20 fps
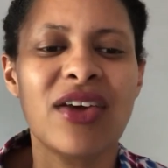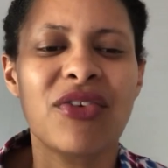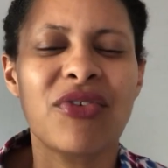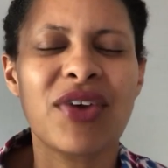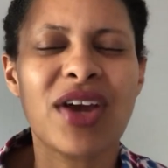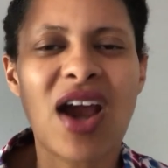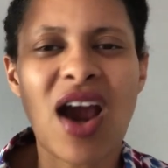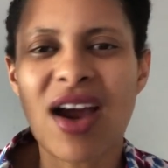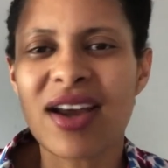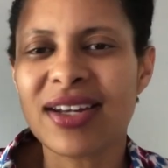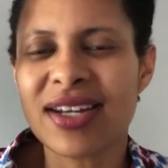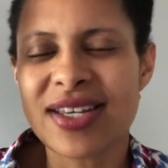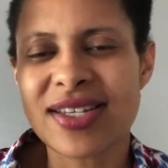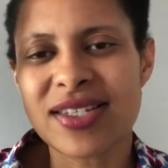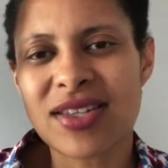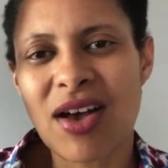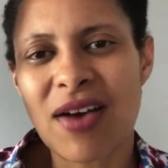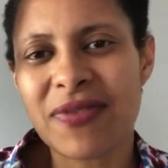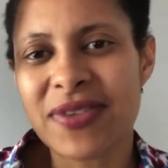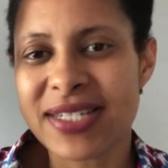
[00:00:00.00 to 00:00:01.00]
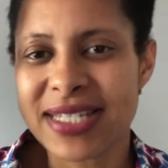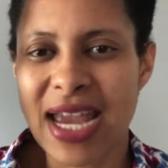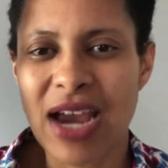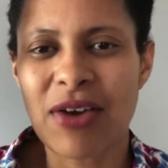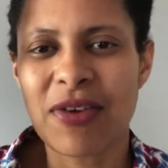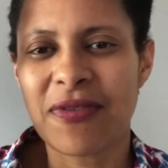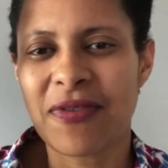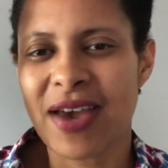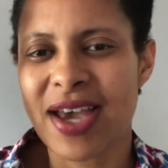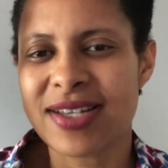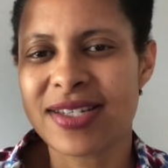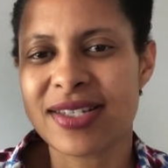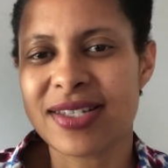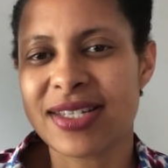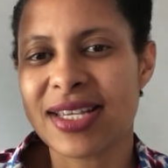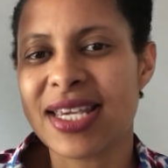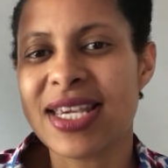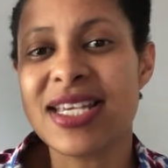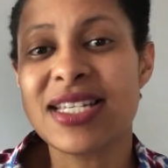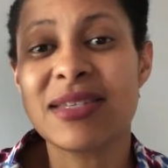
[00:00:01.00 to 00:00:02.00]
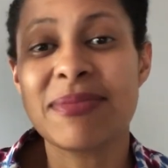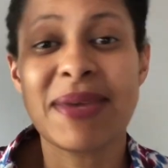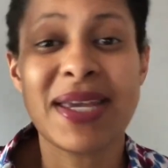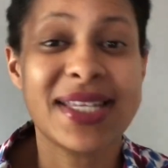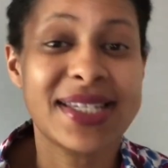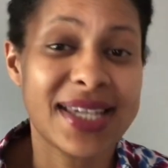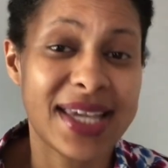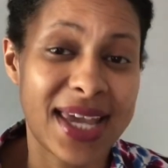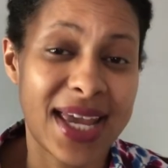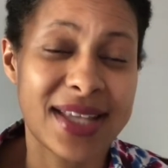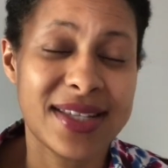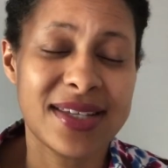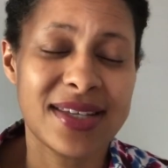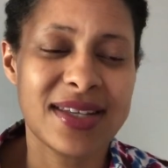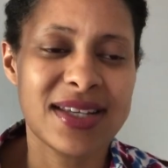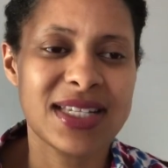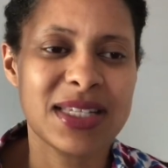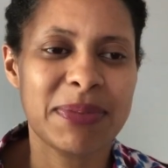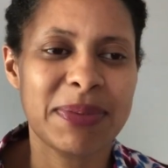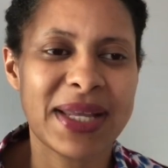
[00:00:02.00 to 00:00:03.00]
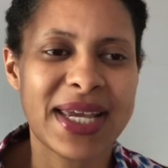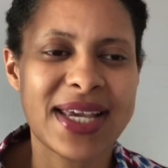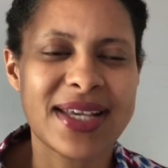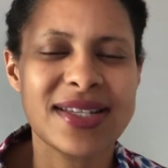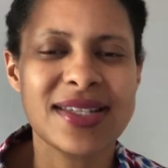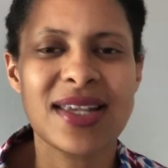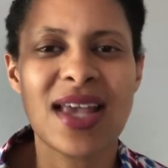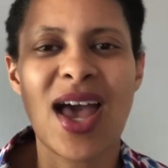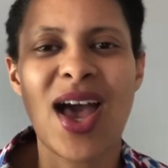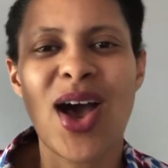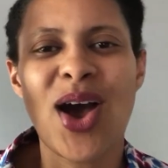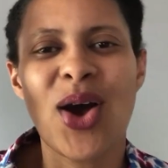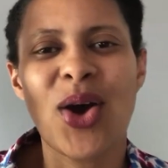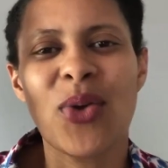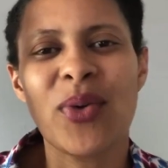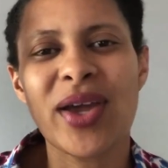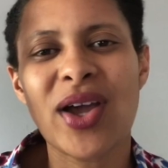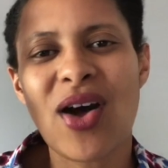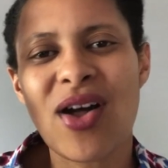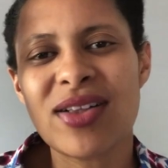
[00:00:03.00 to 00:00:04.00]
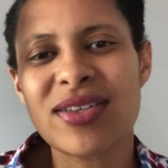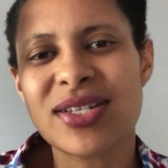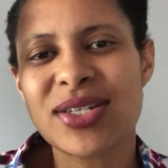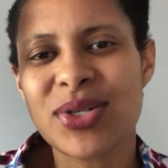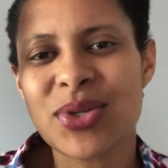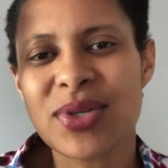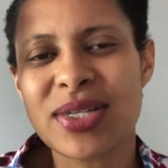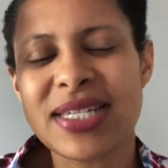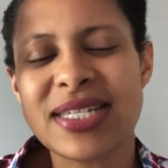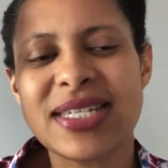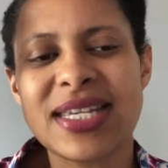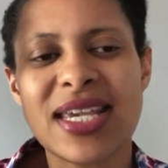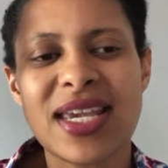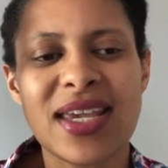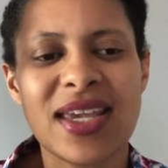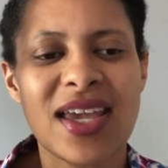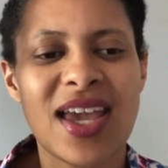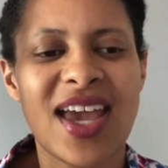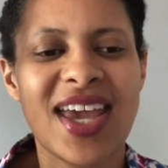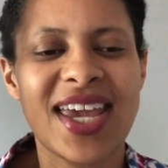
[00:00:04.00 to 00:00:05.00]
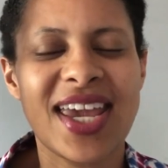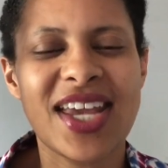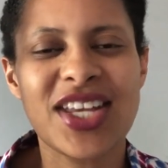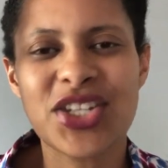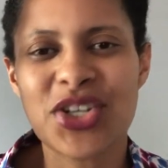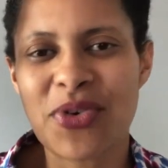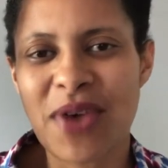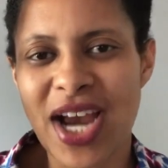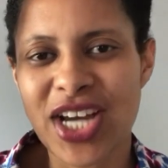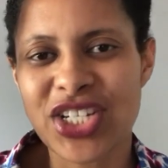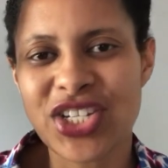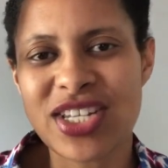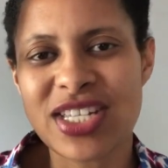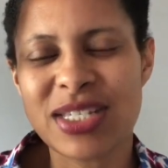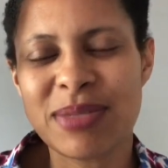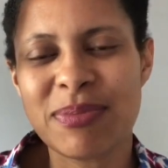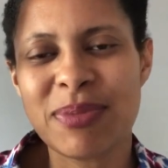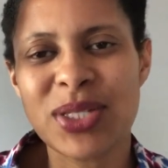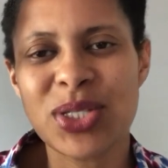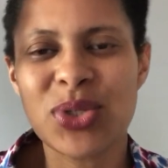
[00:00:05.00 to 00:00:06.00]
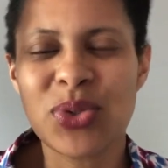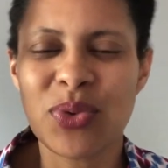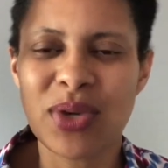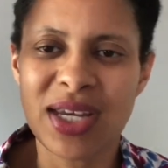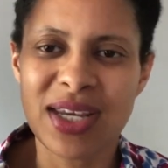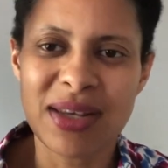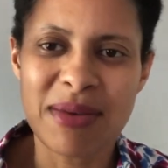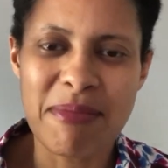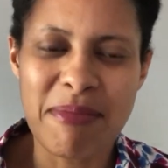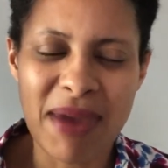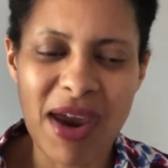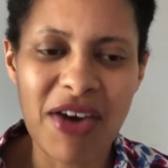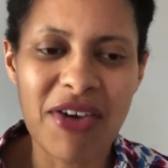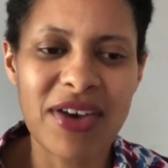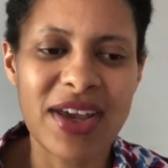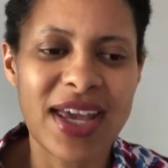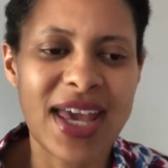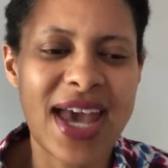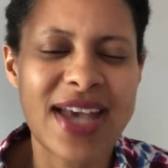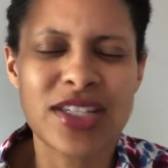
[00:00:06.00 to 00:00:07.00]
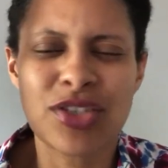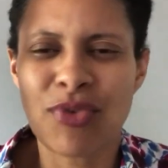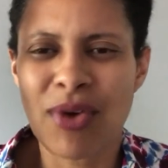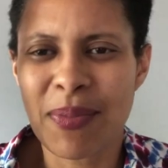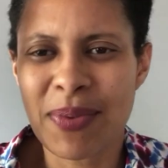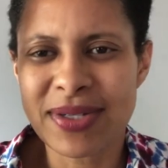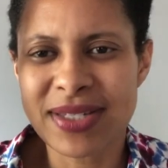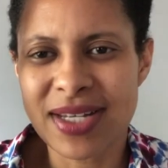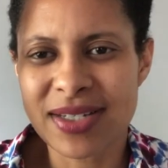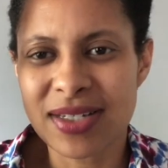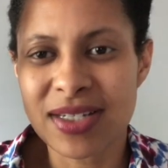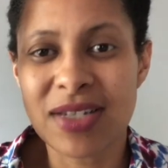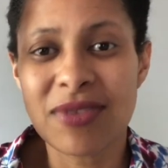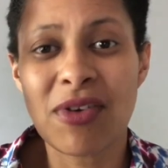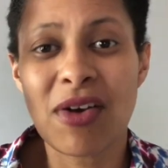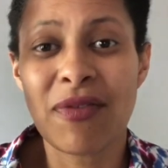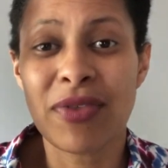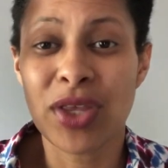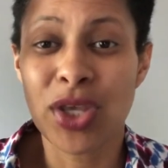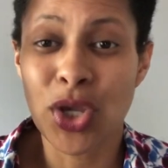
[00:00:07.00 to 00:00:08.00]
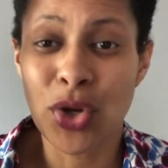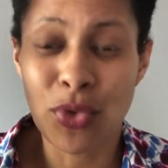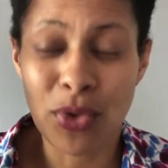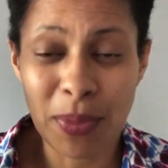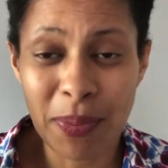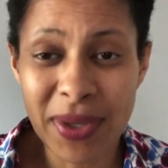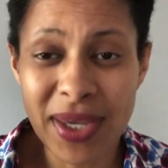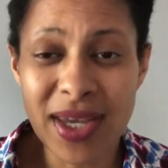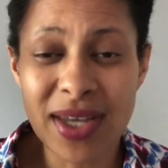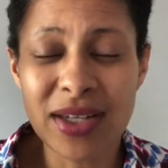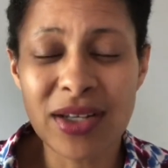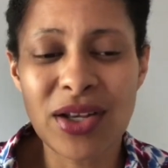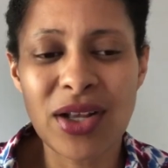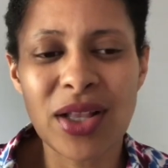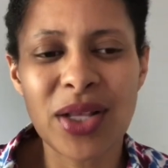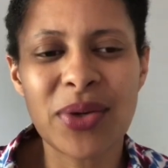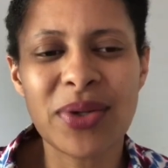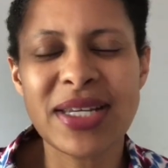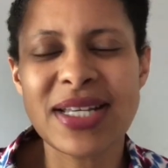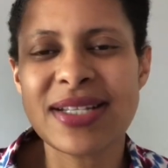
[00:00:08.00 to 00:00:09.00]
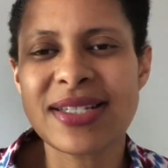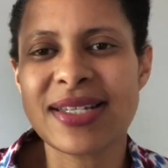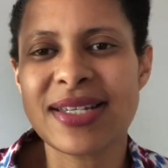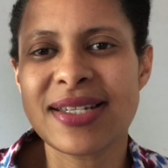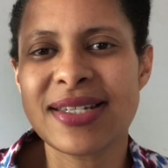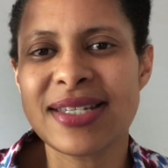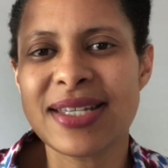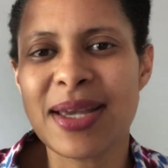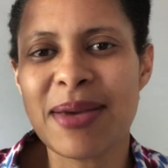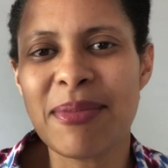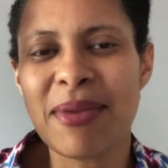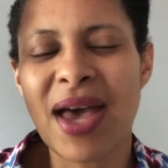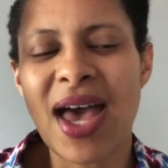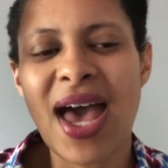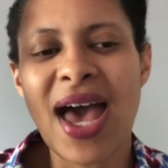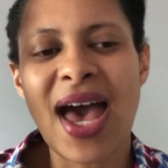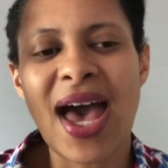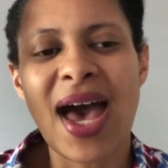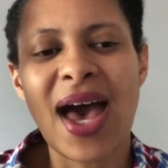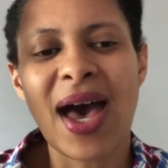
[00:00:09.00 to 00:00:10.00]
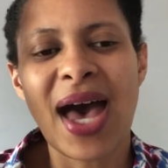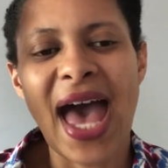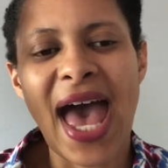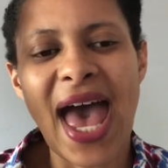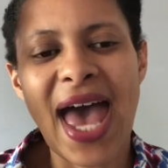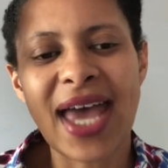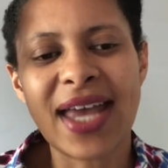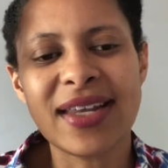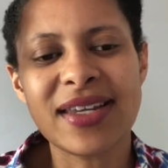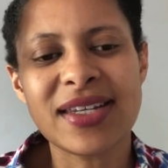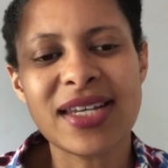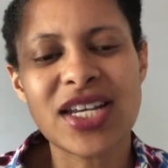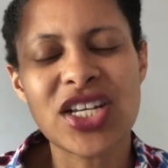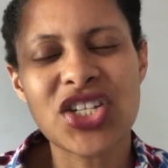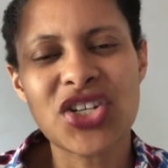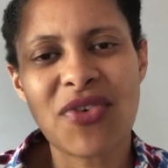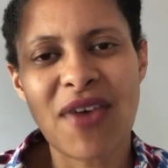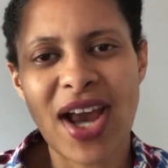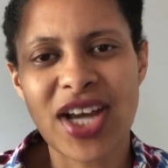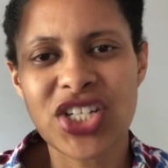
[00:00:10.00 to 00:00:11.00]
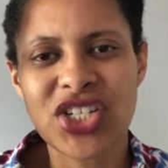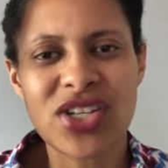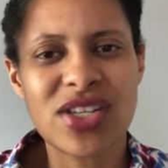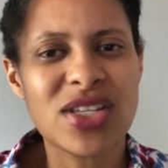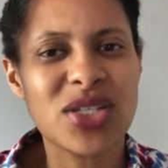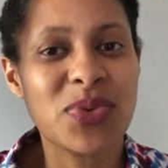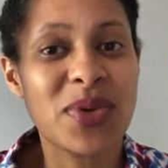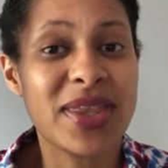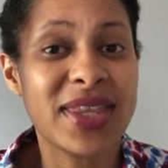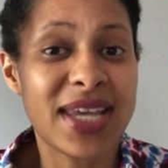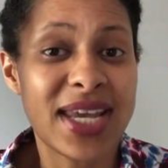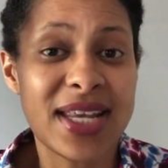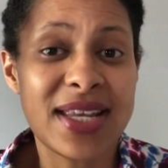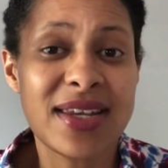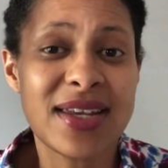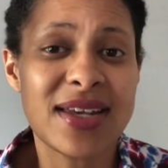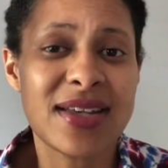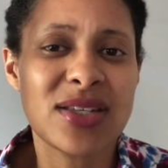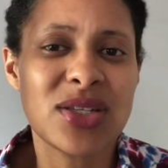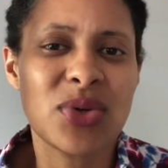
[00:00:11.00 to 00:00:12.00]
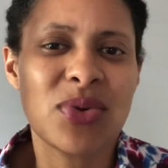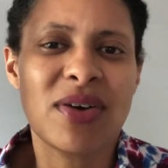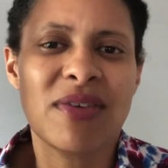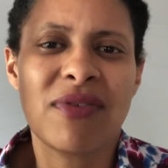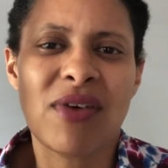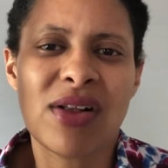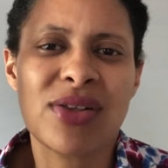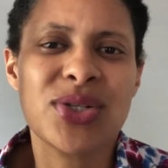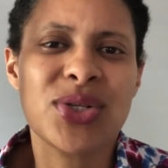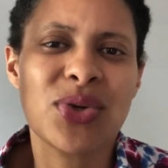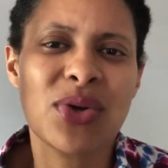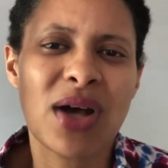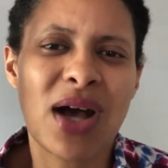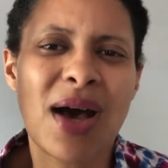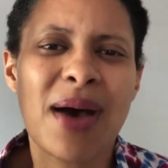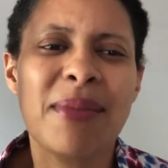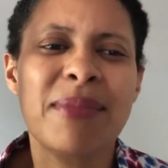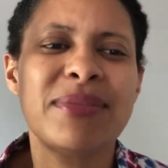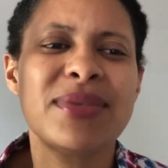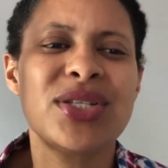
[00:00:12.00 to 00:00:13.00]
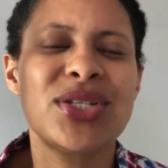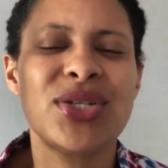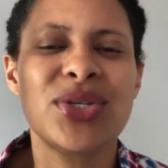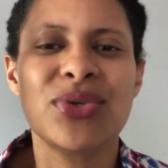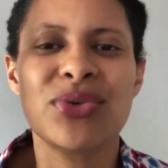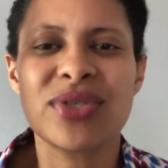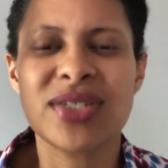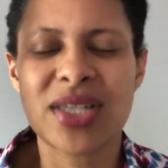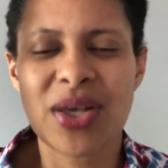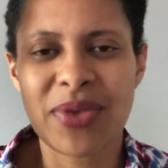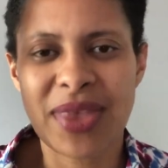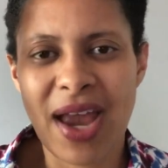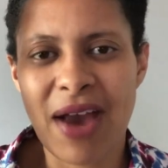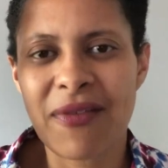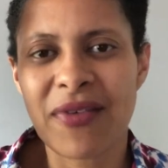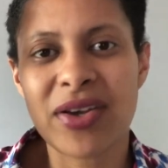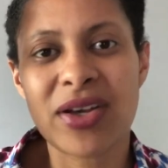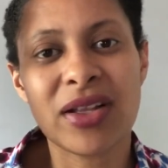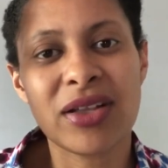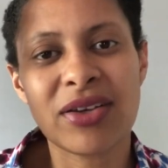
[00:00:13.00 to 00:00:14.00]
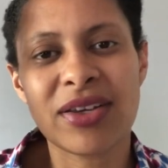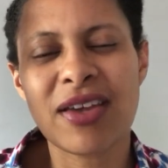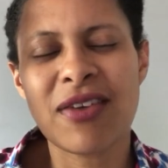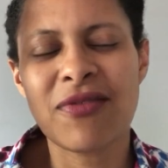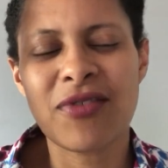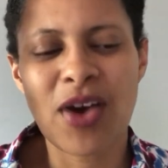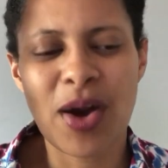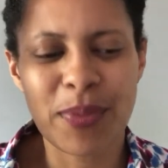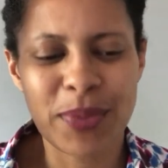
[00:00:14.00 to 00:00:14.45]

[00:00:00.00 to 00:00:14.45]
regardless of the sacrifices that he's made to get to this place. We also see interactions between Mering as a representative of the European colonial system and interactions with Indians who have also come to South Africa looking for